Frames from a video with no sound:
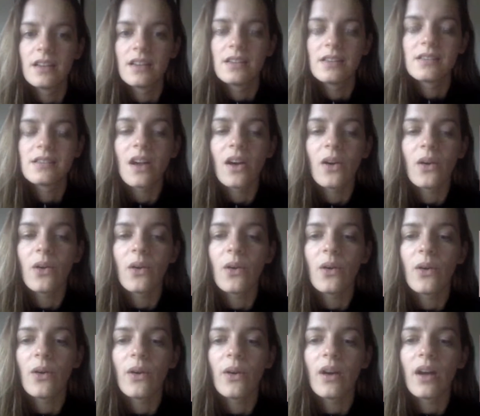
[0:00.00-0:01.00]

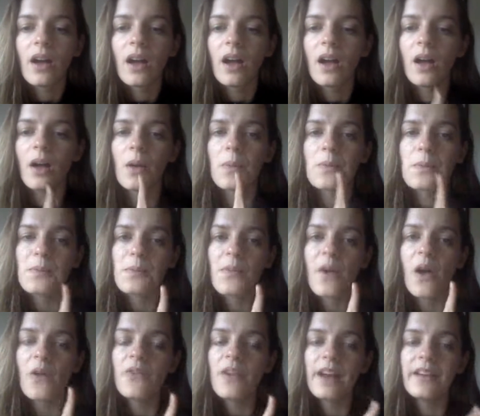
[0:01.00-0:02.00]
So
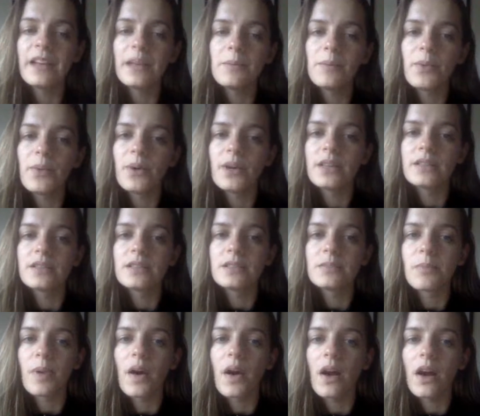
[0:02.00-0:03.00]
a very
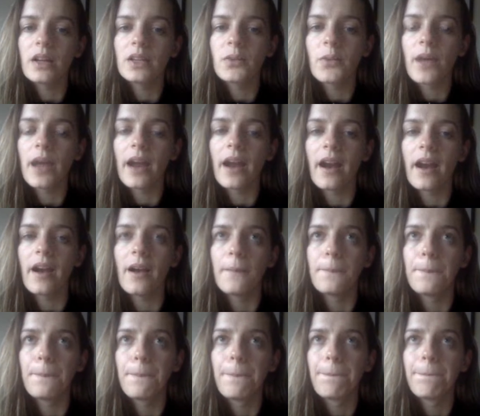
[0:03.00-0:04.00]
important part
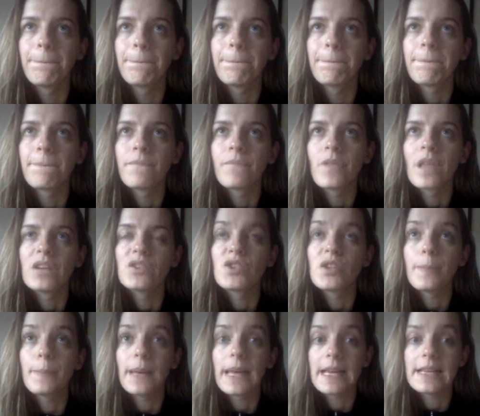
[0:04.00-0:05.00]
where
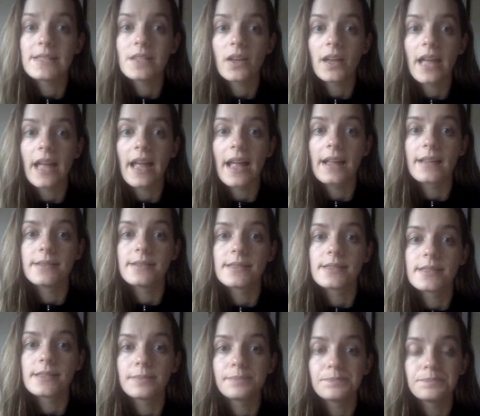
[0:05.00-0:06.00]
she plays
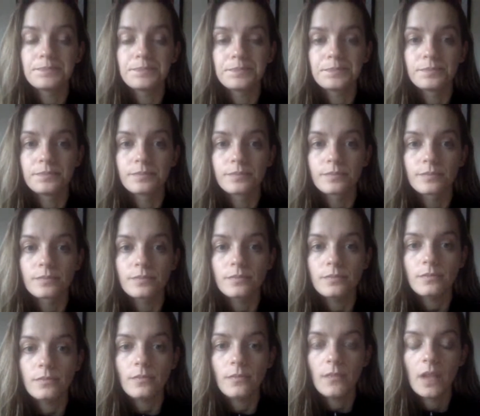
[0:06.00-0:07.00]
against
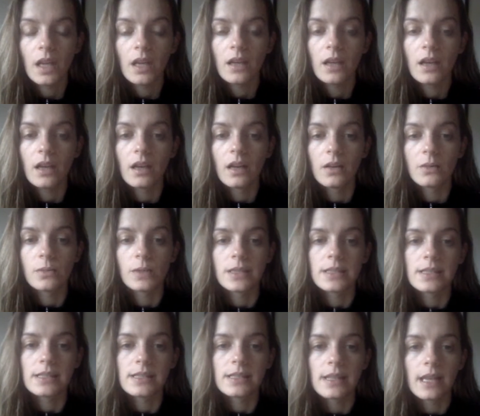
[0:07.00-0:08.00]

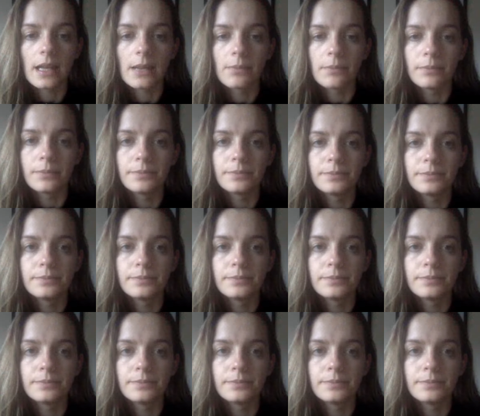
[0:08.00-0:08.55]
what's his name,